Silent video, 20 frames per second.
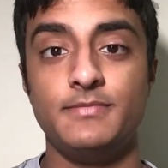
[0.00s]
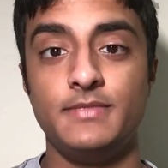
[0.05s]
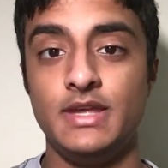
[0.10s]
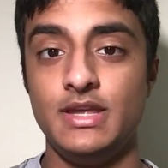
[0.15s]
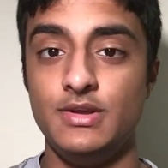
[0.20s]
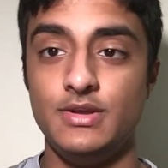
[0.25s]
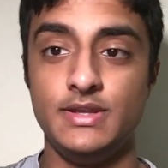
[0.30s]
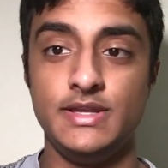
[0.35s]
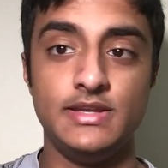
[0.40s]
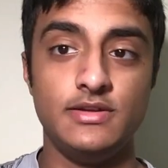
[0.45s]

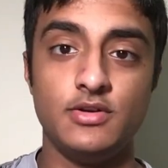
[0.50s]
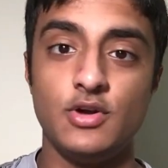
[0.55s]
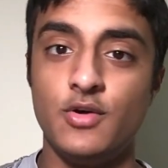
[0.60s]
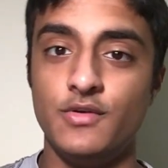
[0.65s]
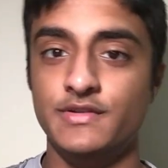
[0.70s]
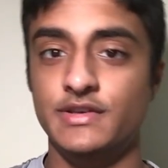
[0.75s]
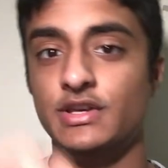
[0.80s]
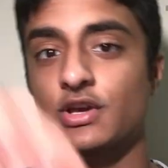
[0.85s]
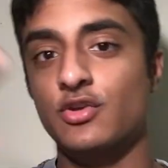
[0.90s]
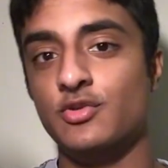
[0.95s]
He
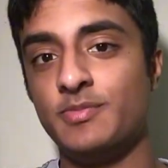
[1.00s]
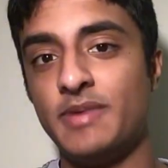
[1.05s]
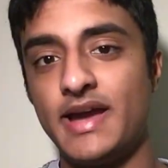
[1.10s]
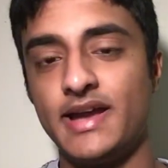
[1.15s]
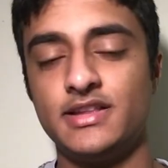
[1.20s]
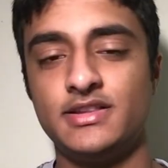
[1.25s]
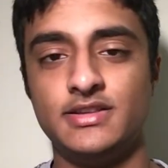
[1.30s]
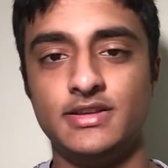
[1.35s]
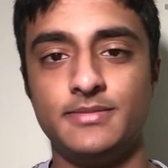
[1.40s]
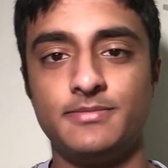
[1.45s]
obviously goes
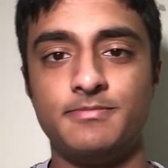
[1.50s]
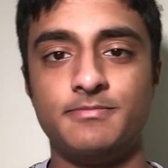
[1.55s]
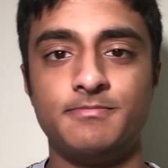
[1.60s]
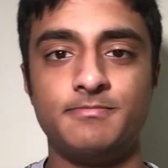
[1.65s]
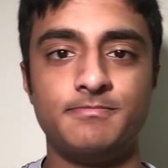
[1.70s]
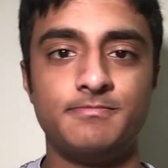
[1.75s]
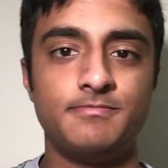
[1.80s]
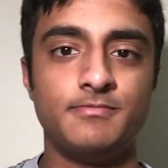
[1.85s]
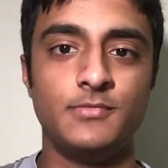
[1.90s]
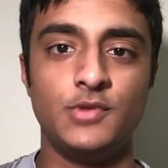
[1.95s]
back to
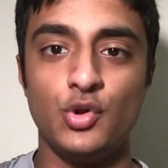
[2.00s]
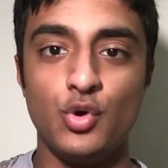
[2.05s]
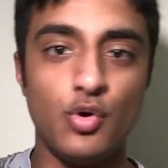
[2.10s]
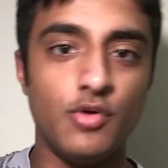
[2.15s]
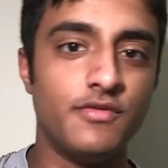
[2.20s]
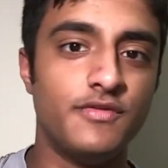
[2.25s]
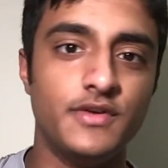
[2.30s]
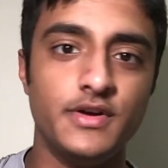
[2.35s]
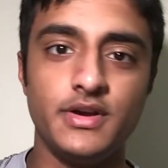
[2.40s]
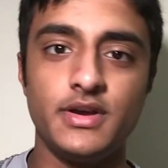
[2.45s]

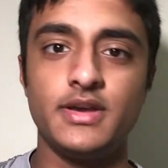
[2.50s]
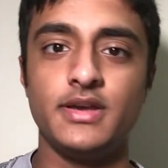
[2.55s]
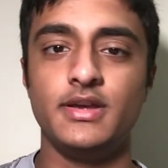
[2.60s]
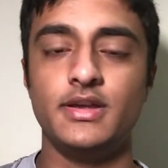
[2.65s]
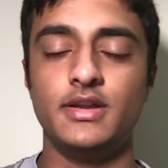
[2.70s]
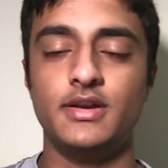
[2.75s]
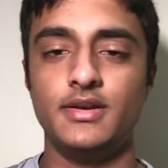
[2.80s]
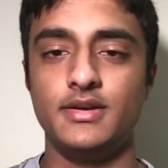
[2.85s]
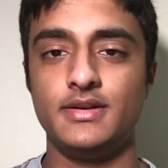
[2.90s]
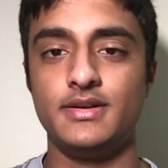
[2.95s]
Norfolk
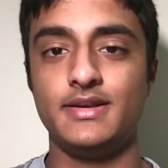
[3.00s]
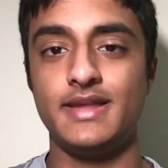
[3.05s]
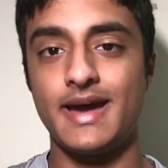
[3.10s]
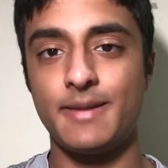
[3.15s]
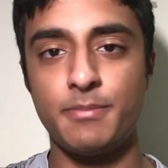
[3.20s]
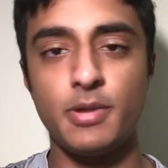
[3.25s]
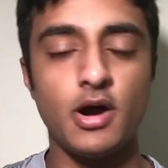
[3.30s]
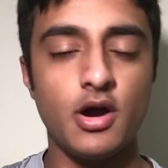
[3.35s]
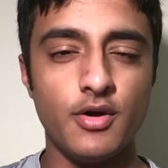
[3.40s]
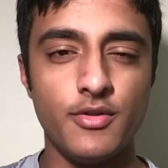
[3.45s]
and
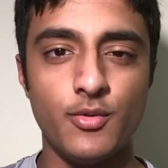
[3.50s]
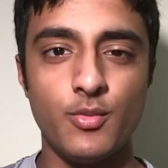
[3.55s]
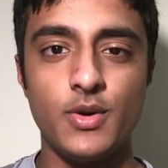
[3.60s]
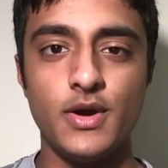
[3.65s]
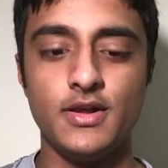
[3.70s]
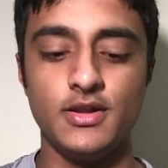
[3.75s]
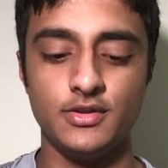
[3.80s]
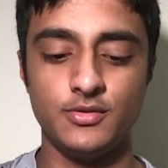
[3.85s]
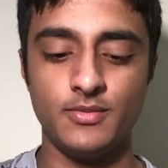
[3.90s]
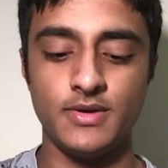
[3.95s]
that part of the
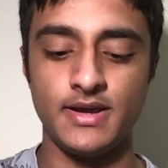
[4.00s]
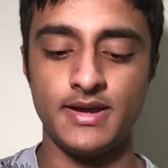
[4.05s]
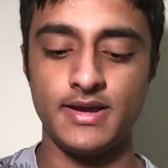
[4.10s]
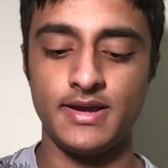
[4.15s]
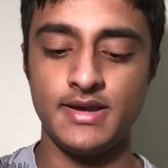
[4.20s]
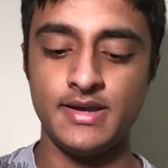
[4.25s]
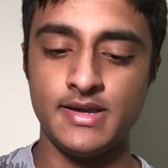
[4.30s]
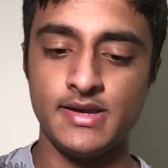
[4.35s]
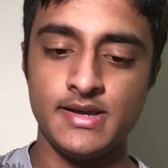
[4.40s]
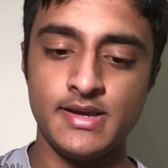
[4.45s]
world
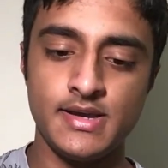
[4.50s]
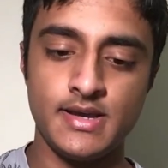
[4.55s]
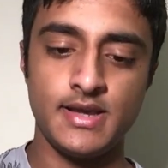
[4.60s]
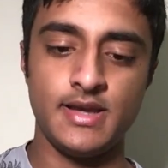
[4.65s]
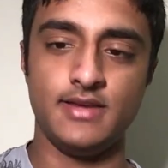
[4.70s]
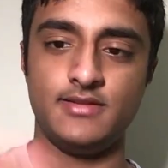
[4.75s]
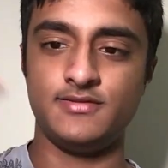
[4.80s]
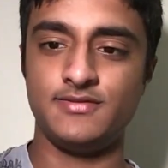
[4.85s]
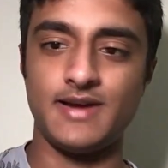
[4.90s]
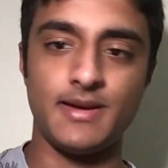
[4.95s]
where
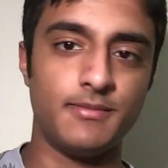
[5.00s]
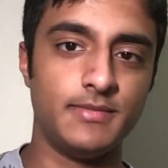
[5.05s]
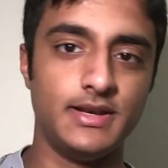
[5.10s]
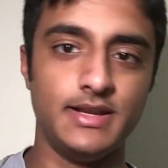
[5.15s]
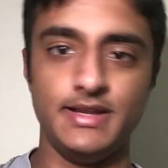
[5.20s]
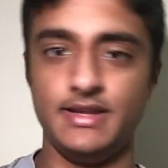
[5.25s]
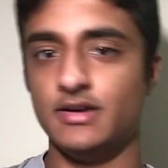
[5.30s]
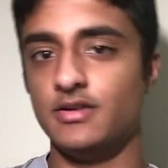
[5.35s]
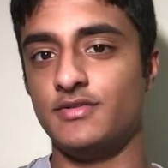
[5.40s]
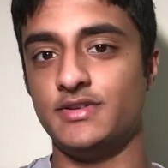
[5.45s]
his
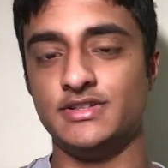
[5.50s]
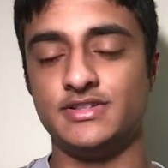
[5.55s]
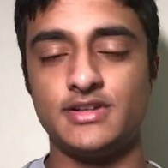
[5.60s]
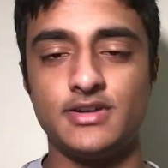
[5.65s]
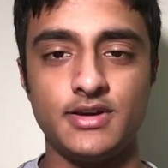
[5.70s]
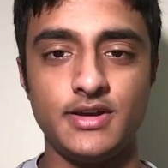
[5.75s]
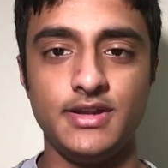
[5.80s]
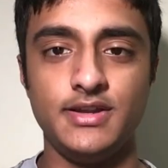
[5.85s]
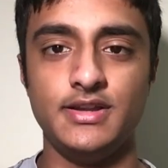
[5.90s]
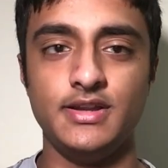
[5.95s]
family are
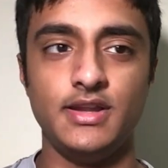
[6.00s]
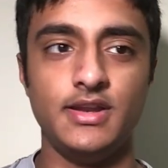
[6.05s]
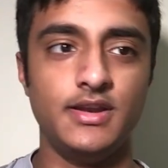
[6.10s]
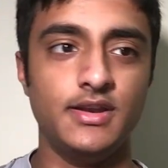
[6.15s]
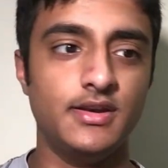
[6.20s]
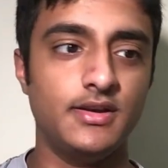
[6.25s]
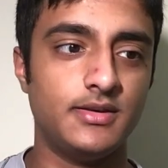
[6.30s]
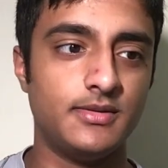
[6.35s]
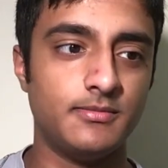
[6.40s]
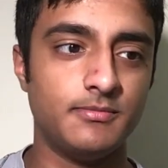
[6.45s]
resided,
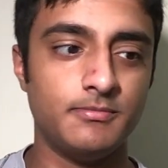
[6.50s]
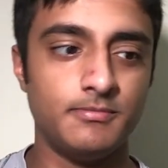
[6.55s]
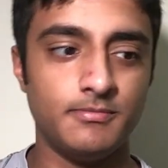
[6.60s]
and